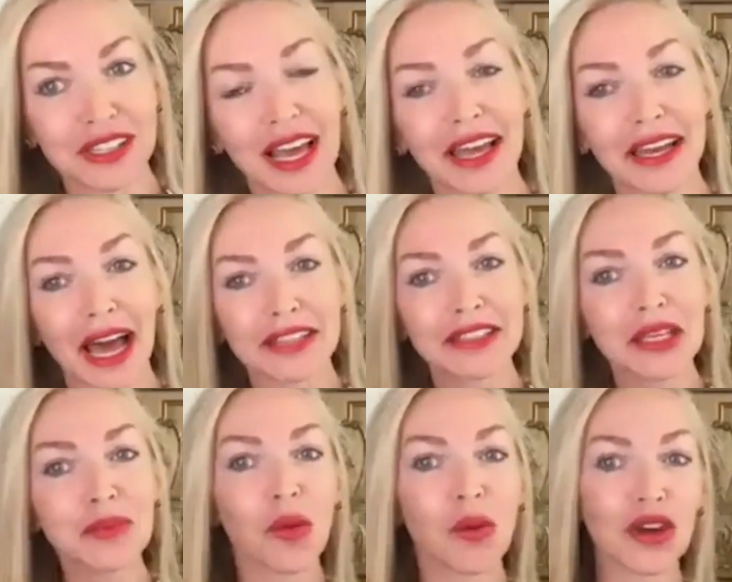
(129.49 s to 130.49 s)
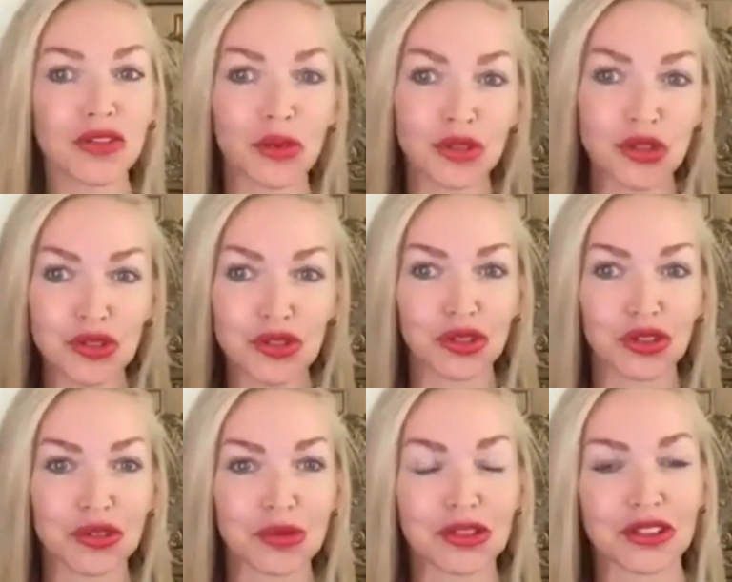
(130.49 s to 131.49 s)
And I'd keep away from neutrals
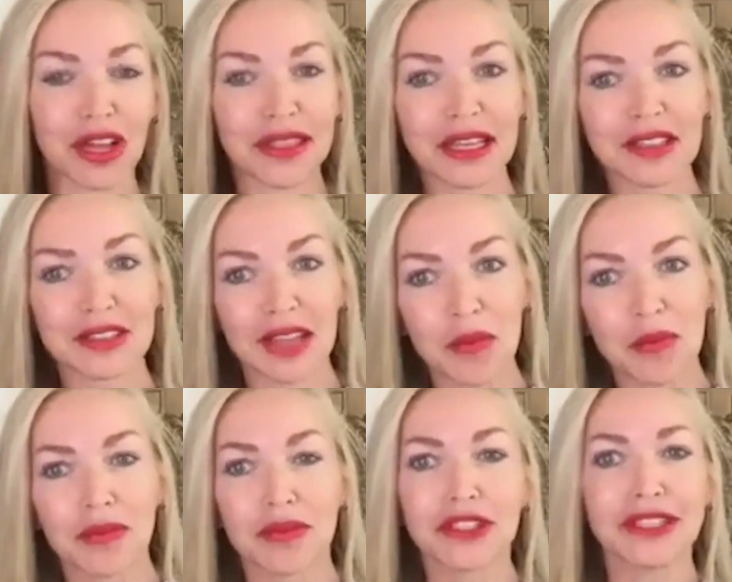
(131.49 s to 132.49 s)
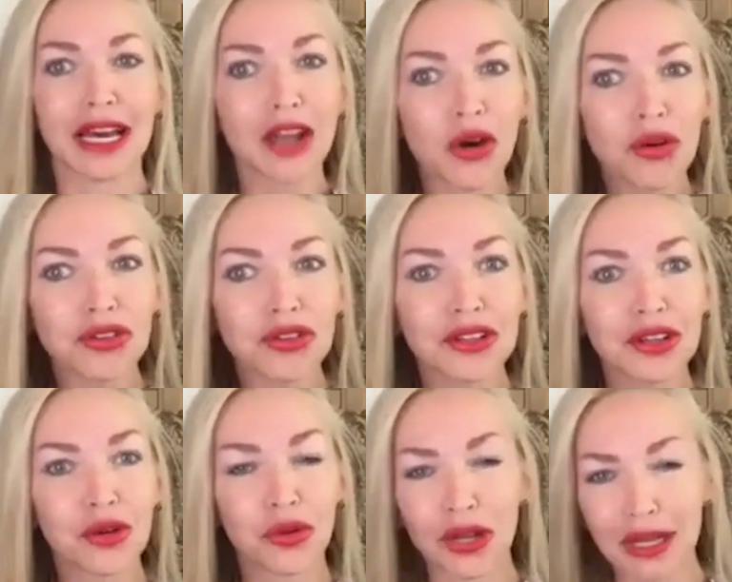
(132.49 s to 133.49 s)
because I think some yellows
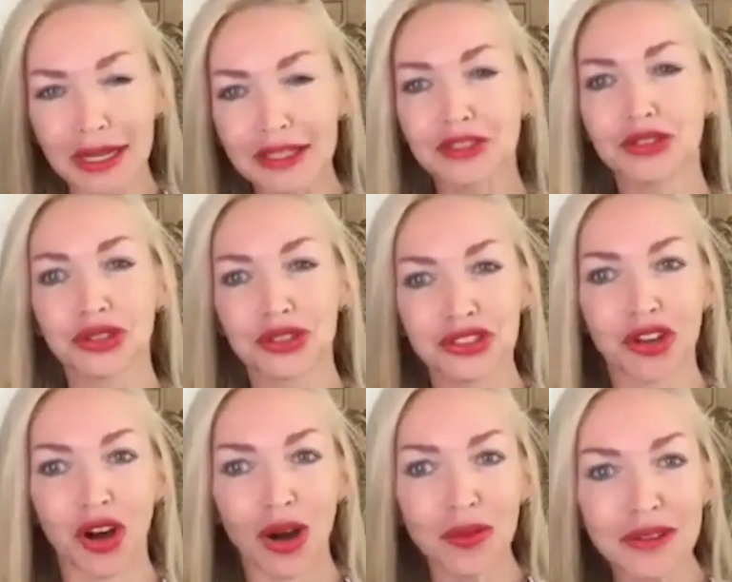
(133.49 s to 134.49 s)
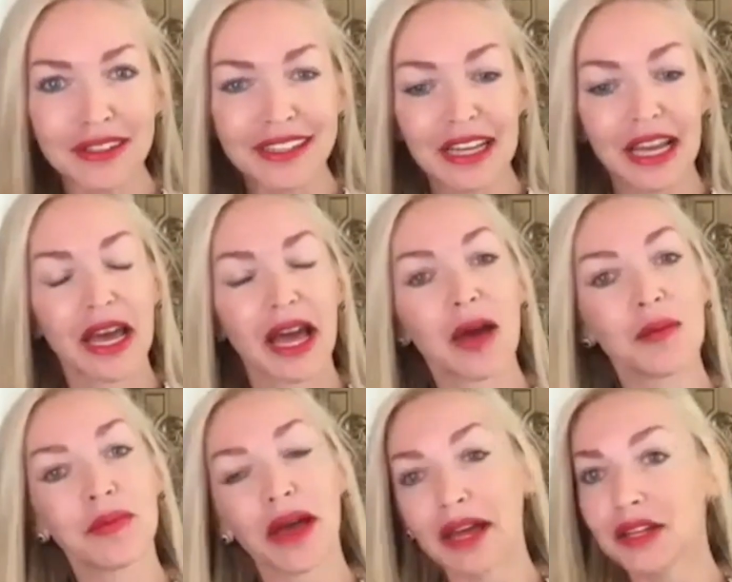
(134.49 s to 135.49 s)
really do the job.
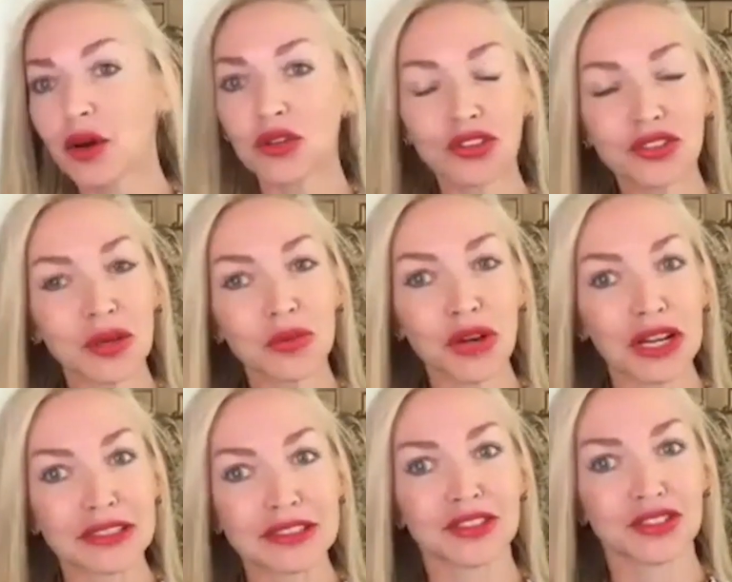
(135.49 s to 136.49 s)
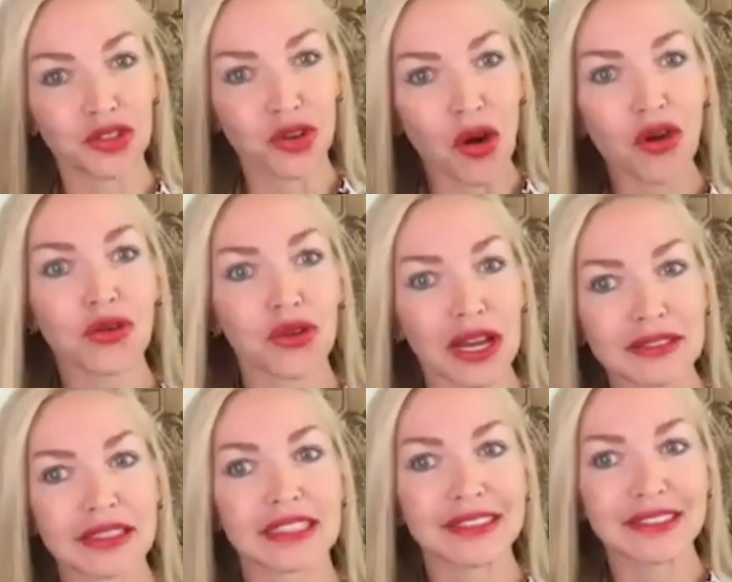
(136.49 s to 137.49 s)
And also some reds, strong reds and
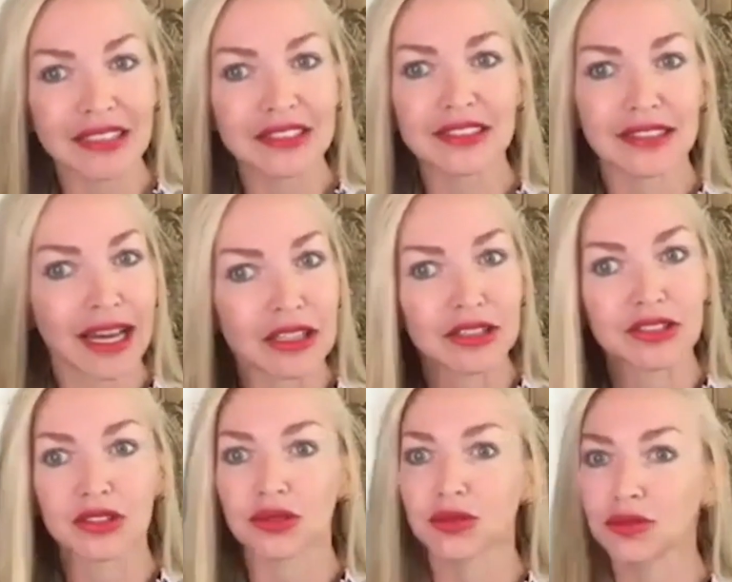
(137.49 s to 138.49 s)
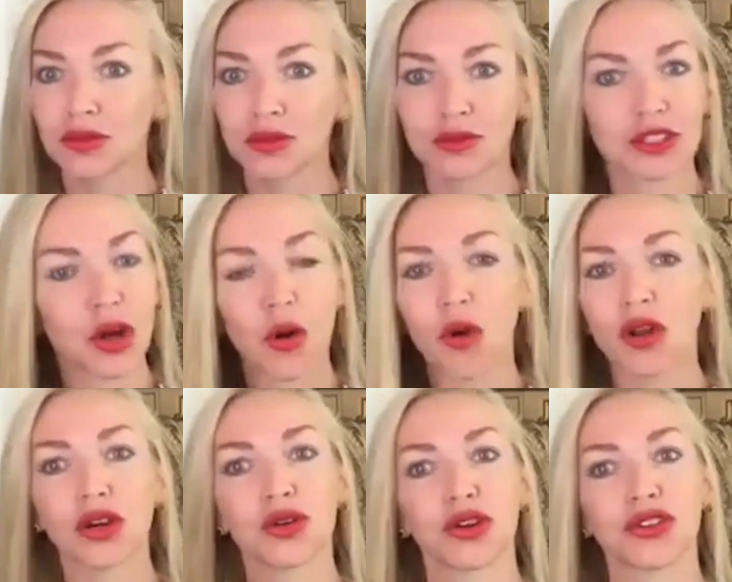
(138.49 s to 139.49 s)
intense colors, all
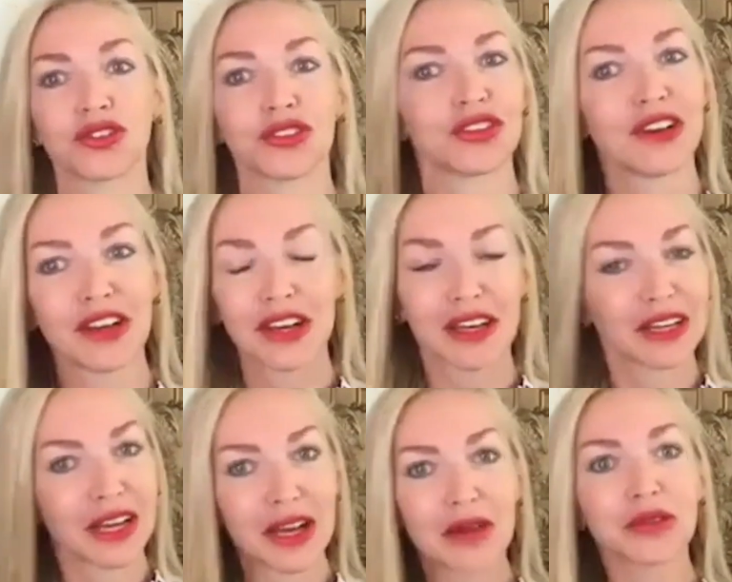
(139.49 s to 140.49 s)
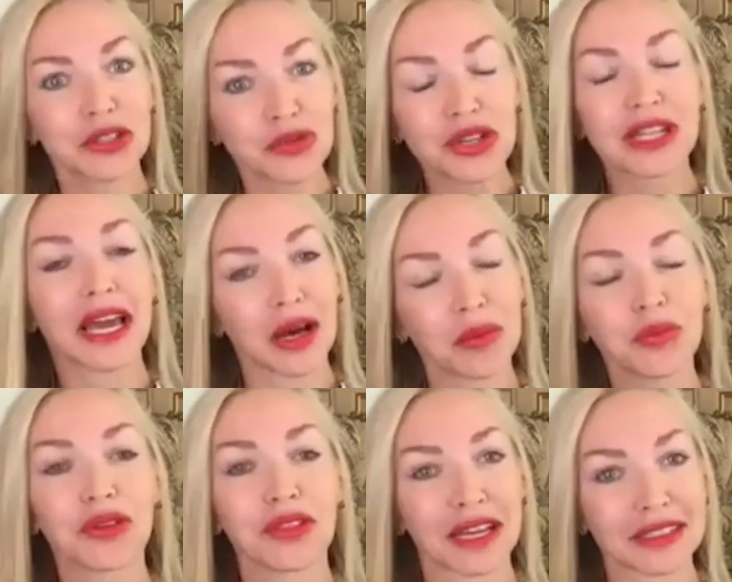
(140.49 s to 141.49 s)
across can really help with
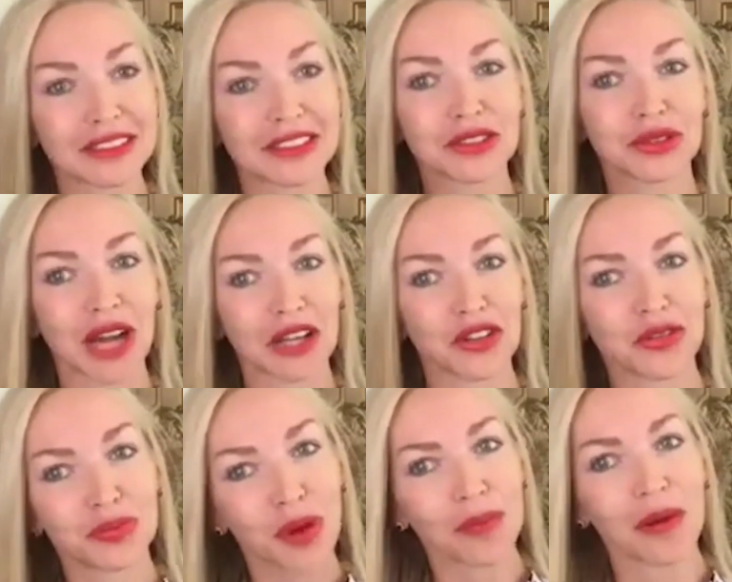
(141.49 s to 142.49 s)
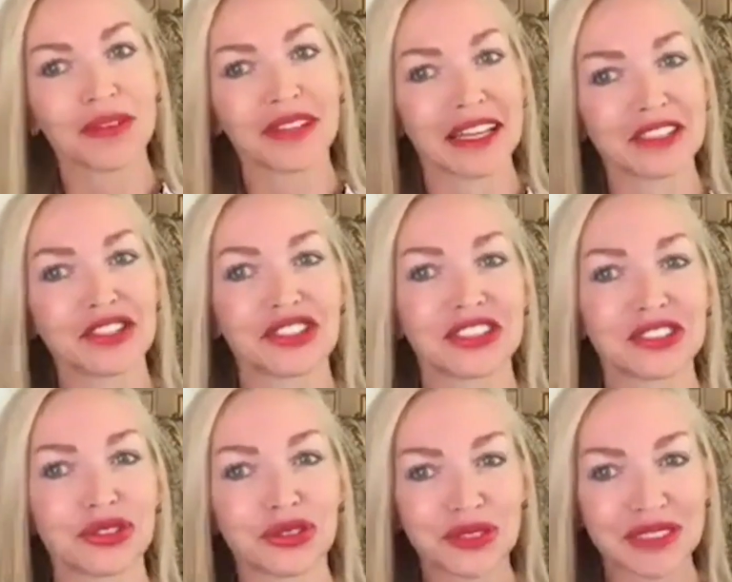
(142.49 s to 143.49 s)
that to kind of pop up the energy in the room.